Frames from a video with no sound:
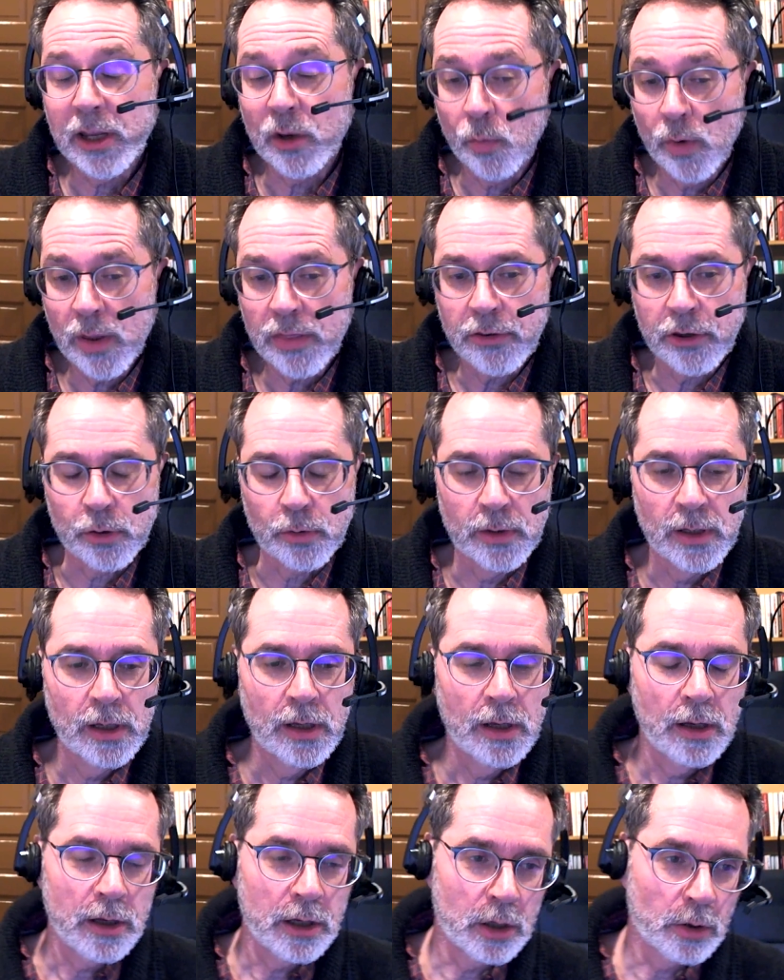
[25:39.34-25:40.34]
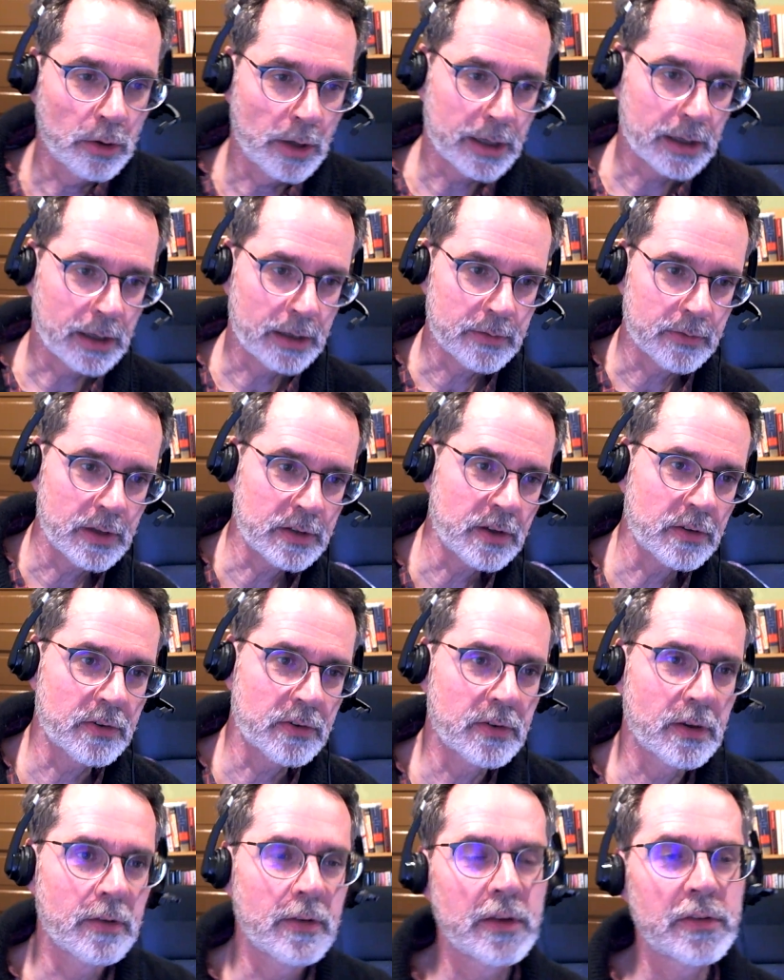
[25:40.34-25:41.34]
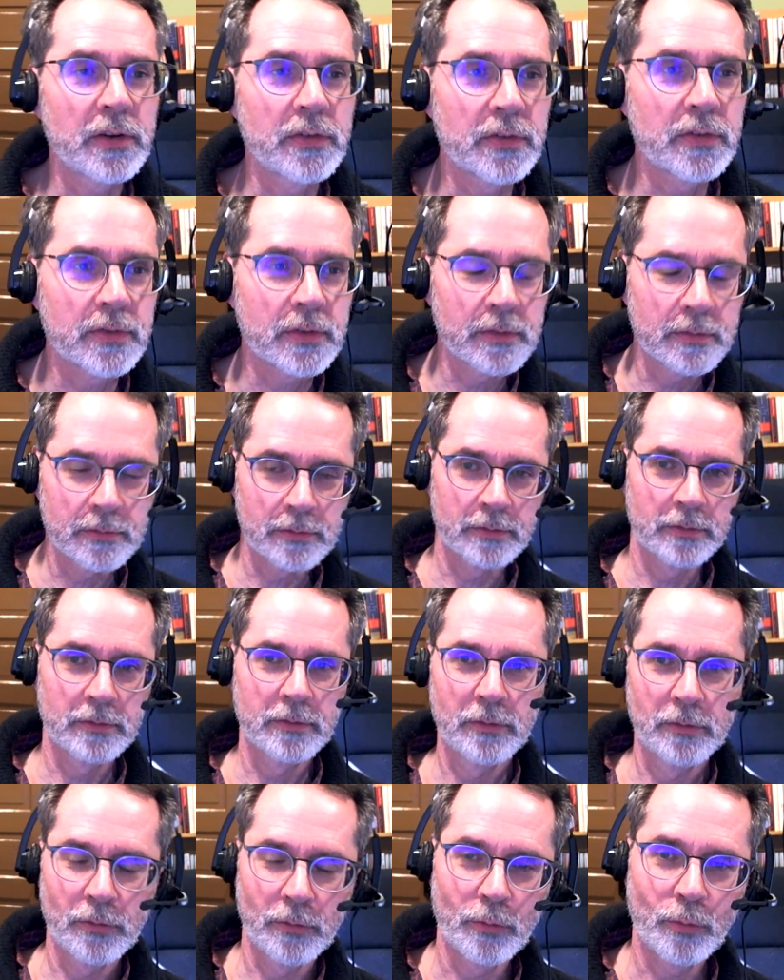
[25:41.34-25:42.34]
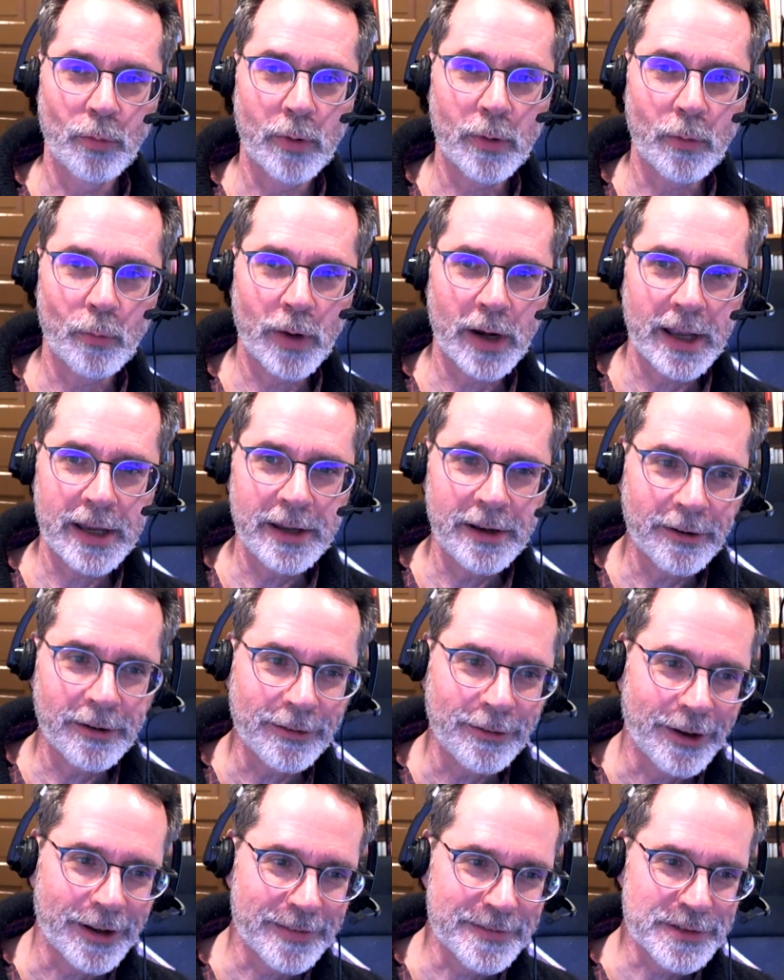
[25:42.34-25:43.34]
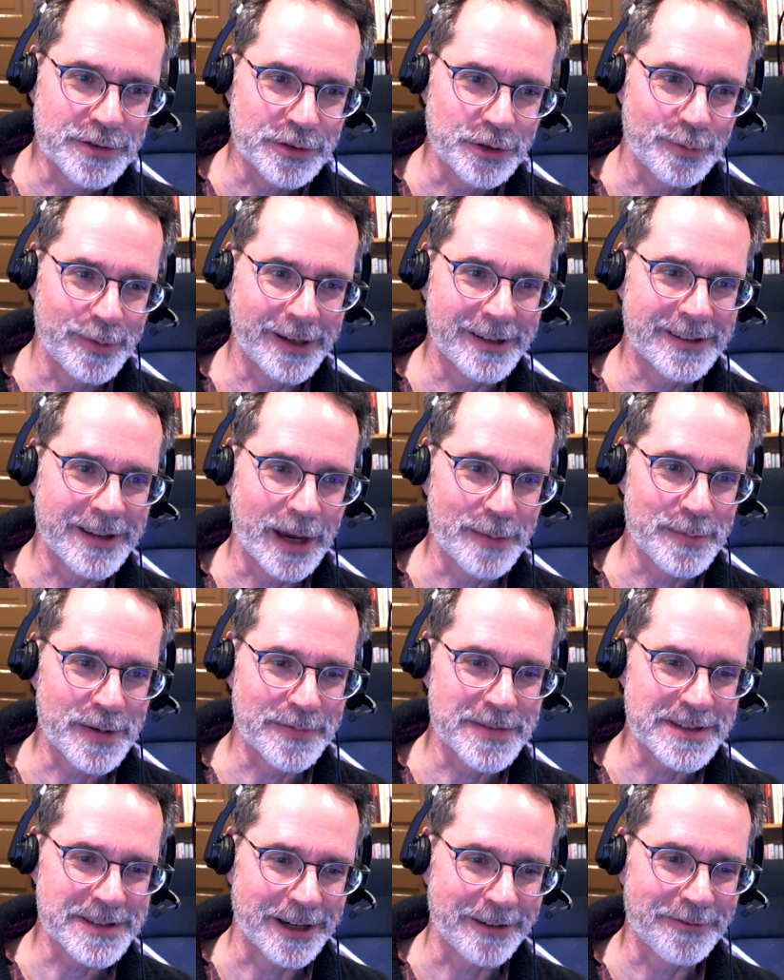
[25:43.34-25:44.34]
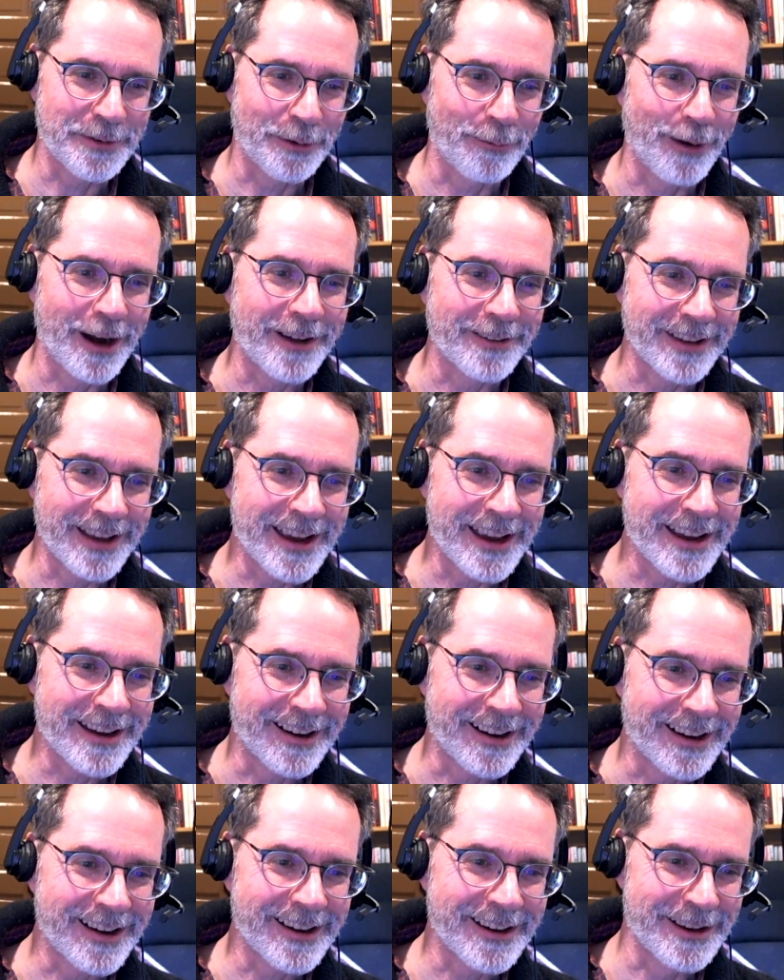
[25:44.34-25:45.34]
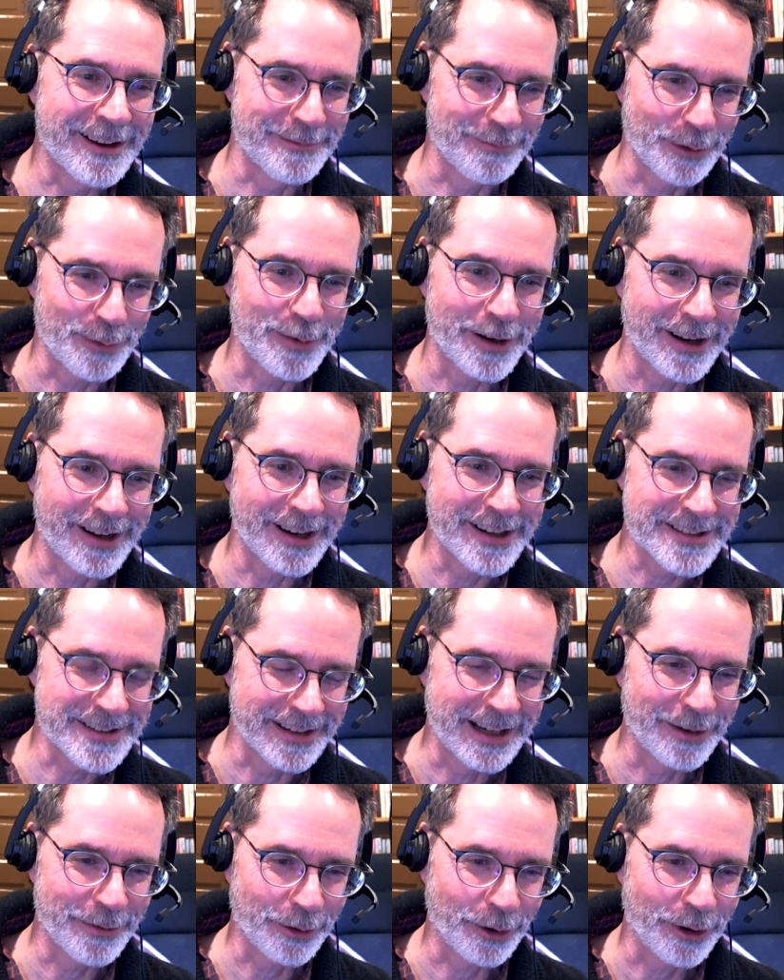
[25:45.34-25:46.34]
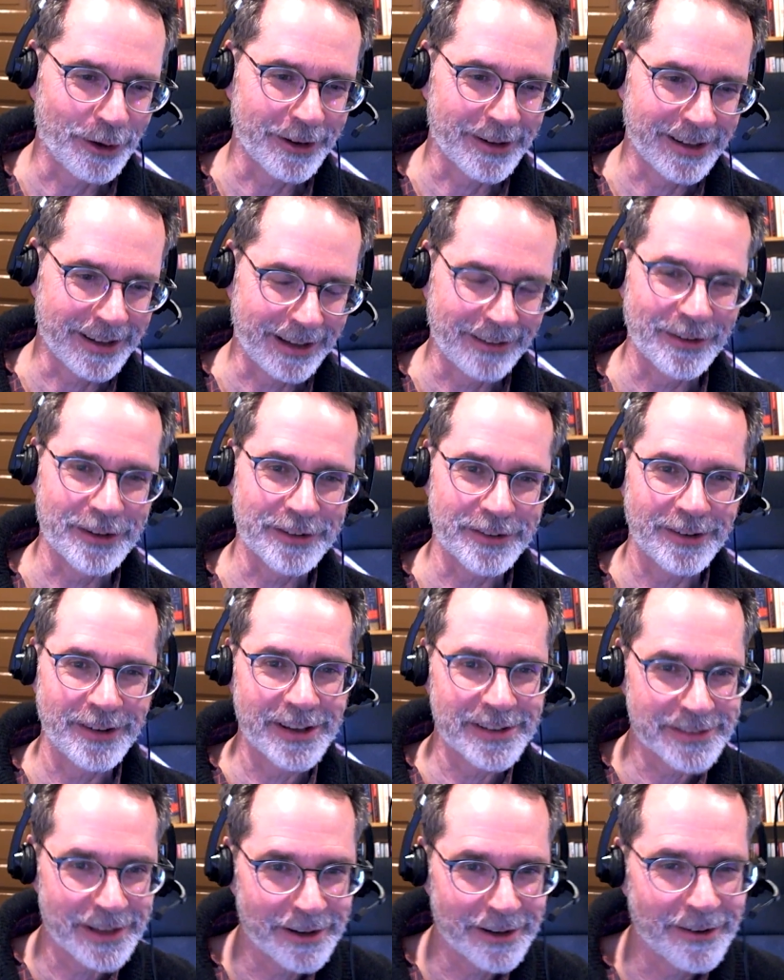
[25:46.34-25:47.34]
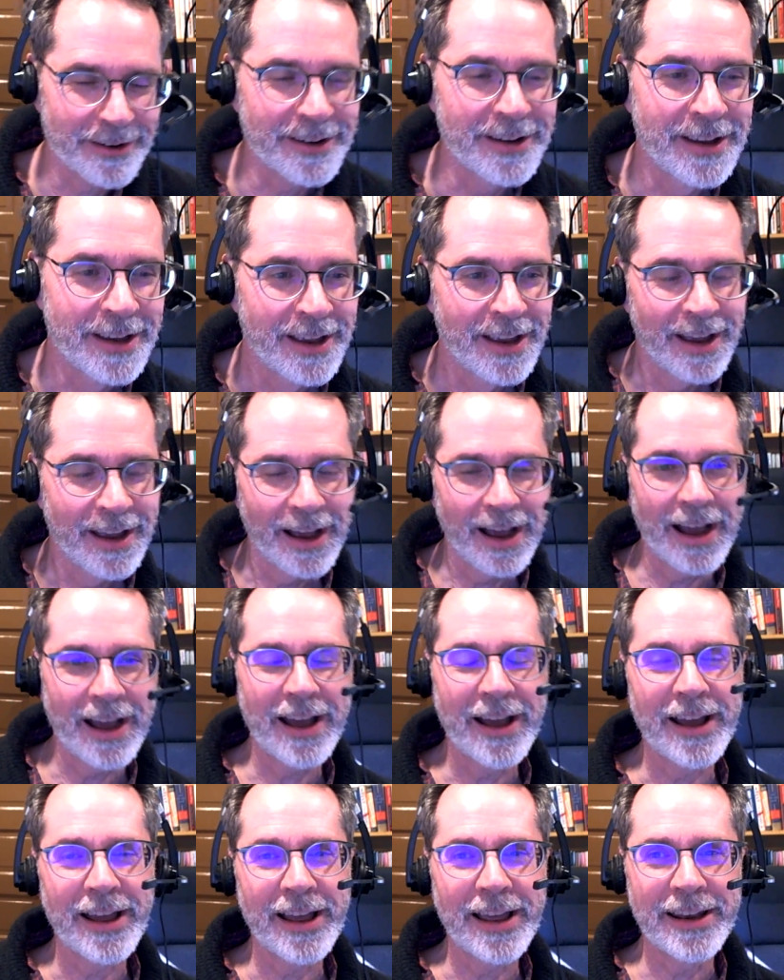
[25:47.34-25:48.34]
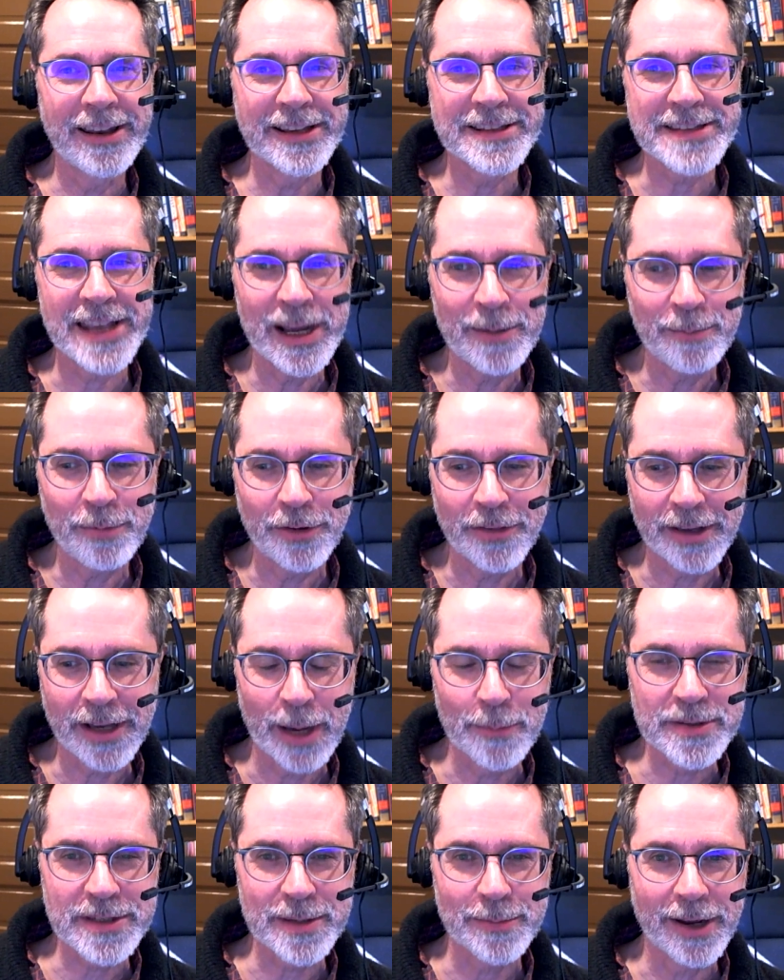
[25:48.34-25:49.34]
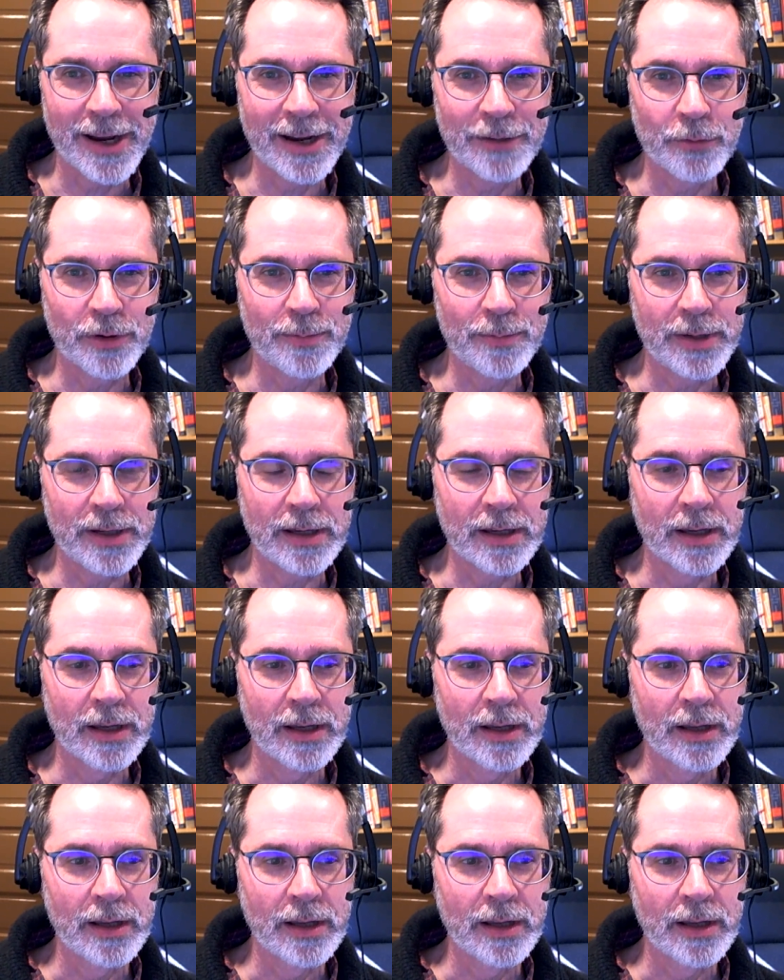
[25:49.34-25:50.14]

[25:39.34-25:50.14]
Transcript: it with you. This is when I hear a lot of dooming type of stuff around AI and robots and how they're all going to kill us all, etc. An example that comes to mind would be,